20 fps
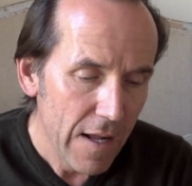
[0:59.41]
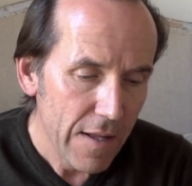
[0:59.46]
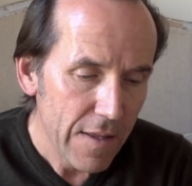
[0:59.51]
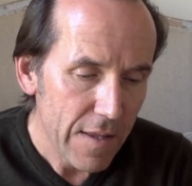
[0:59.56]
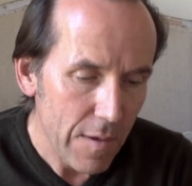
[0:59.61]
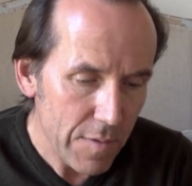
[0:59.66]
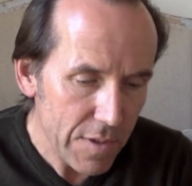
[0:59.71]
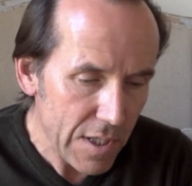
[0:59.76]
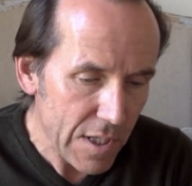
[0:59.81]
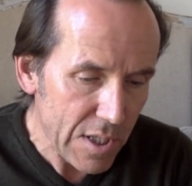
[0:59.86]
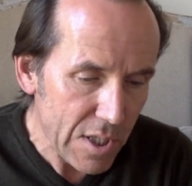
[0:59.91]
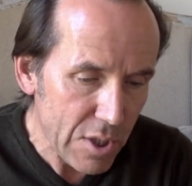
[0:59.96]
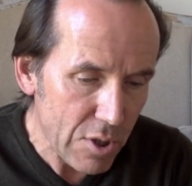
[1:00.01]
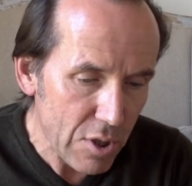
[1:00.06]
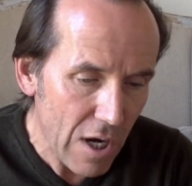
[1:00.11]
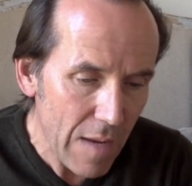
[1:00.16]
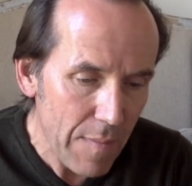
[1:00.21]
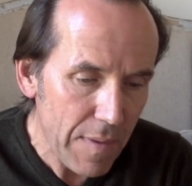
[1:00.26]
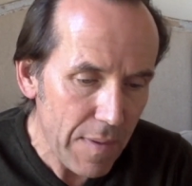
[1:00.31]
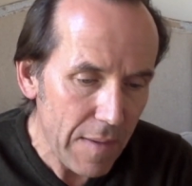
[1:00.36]
There was a
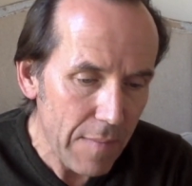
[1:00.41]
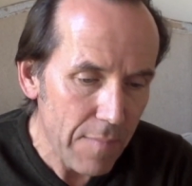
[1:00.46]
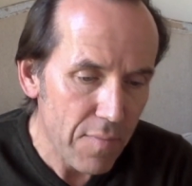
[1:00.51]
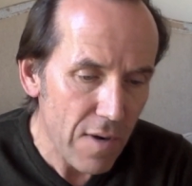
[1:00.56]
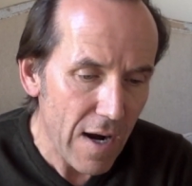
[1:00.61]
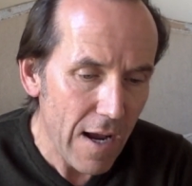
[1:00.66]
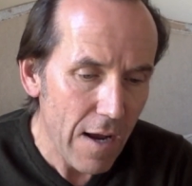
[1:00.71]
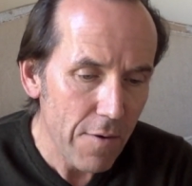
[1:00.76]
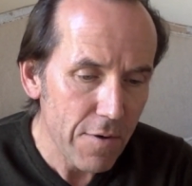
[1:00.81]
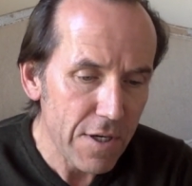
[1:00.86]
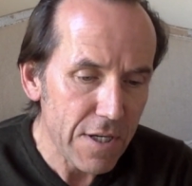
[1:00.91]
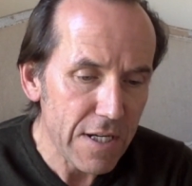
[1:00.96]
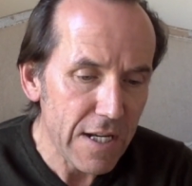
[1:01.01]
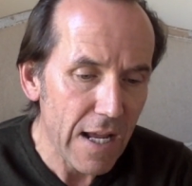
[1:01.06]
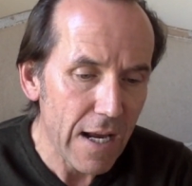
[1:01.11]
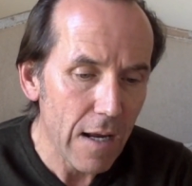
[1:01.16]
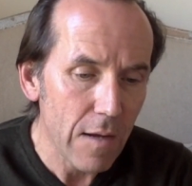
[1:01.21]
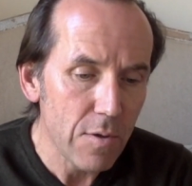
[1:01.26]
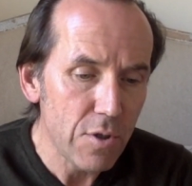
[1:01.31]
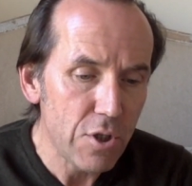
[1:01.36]
stripy brown and
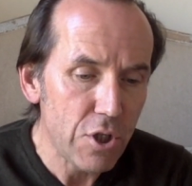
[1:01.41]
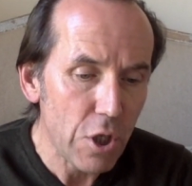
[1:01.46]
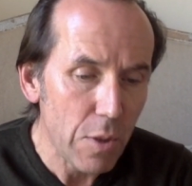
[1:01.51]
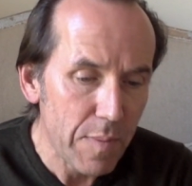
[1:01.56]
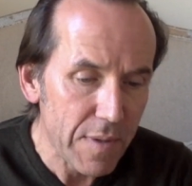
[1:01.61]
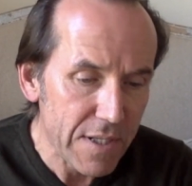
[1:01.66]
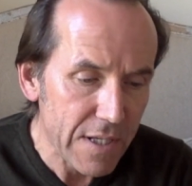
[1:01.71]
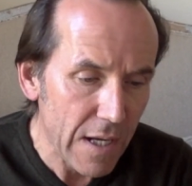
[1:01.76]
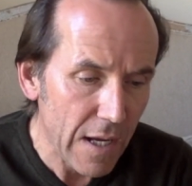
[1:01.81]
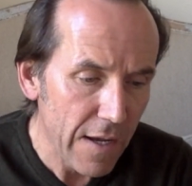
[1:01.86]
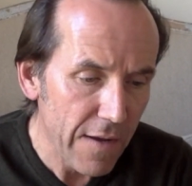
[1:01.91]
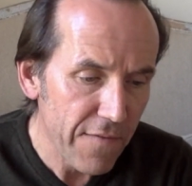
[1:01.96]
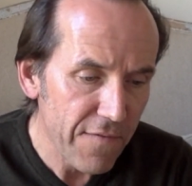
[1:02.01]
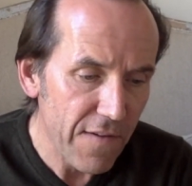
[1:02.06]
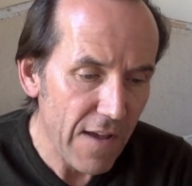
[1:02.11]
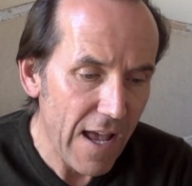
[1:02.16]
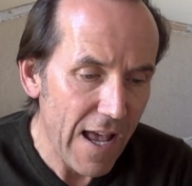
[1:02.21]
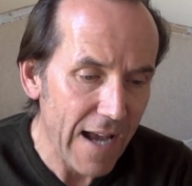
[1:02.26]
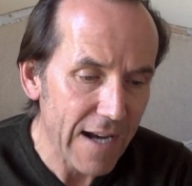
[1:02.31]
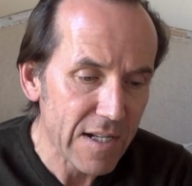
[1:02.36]
yellow Jupiter for
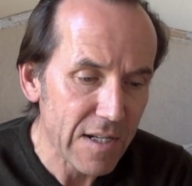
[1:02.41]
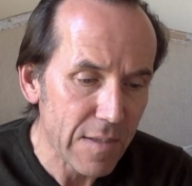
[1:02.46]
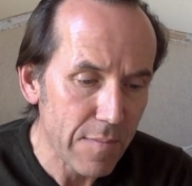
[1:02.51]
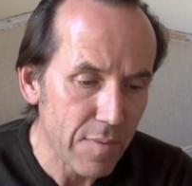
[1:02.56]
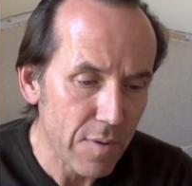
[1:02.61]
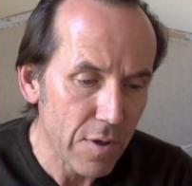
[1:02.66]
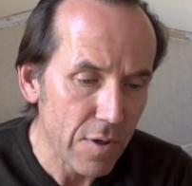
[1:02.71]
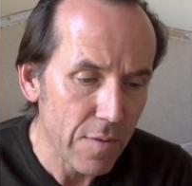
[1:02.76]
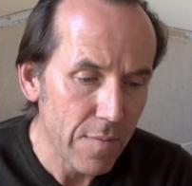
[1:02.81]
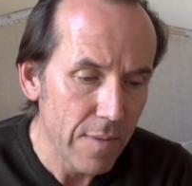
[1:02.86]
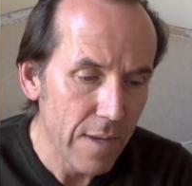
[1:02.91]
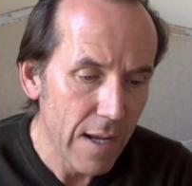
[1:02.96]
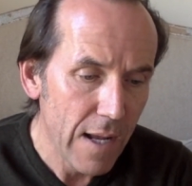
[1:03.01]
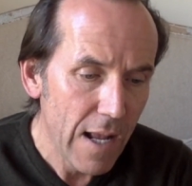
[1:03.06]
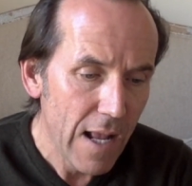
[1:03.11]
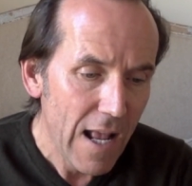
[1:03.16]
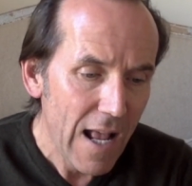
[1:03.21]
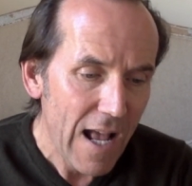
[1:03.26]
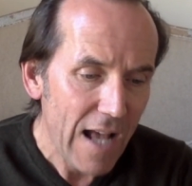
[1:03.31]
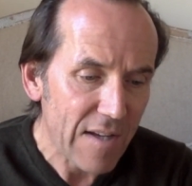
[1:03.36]
Hector Broom
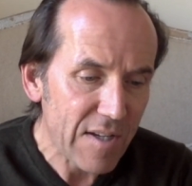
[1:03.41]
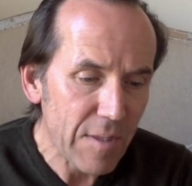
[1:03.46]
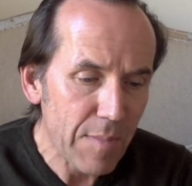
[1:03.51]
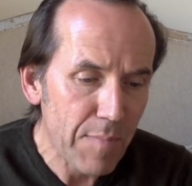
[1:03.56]
and a